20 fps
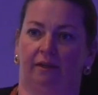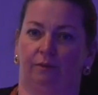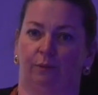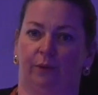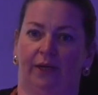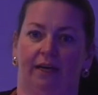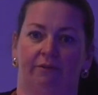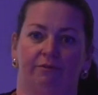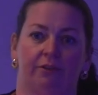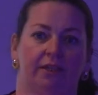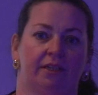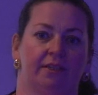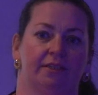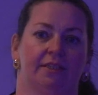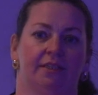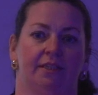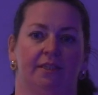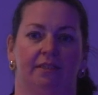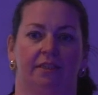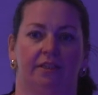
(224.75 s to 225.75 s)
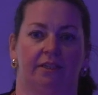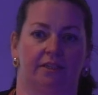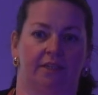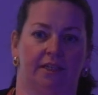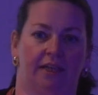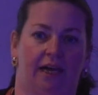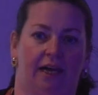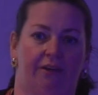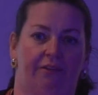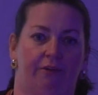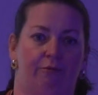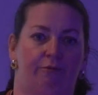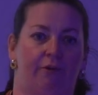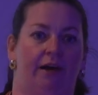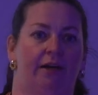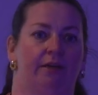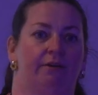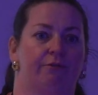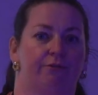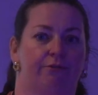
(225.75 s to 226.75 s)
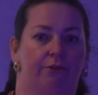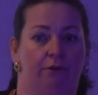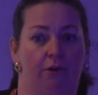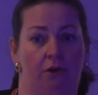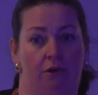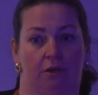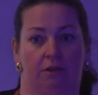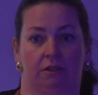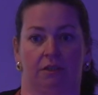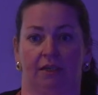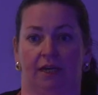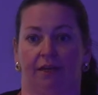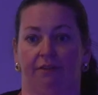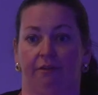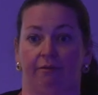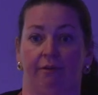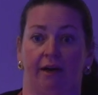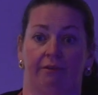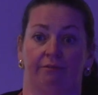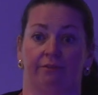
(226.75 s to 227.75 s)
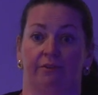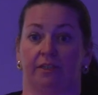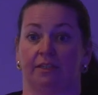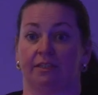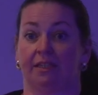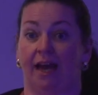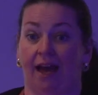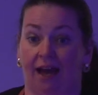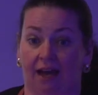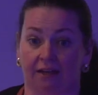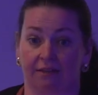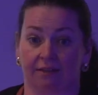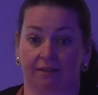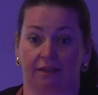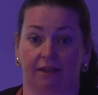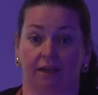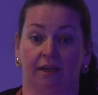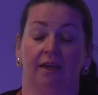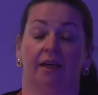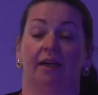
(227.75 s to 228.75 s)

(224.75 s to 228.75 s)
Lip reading: We haven't considered, are they right for us? Are they right for the task?